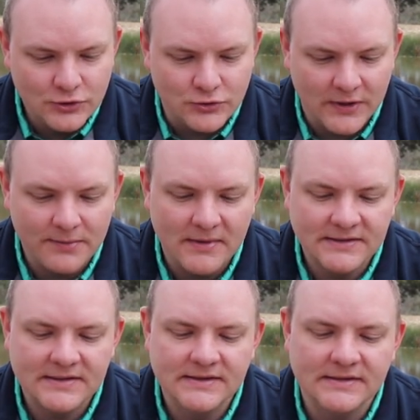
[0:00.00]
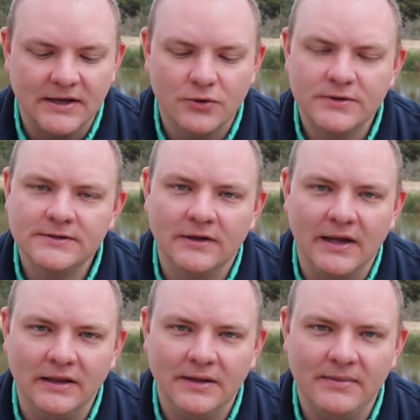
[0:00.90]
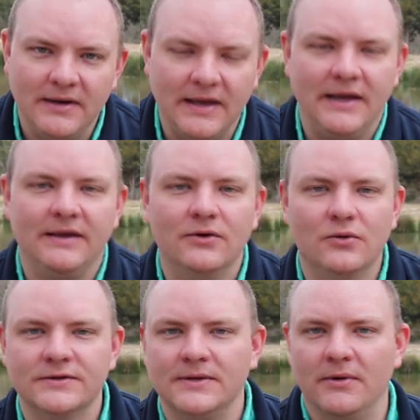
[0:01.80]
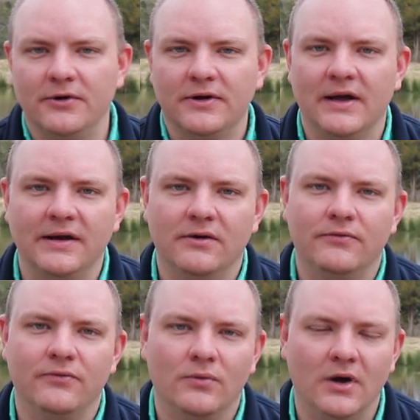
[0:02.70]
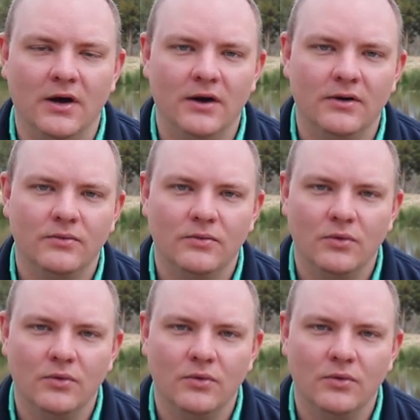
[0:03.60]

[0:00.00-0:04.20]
Drink mixes like Crystal Light Lemonade or some other kind of uh,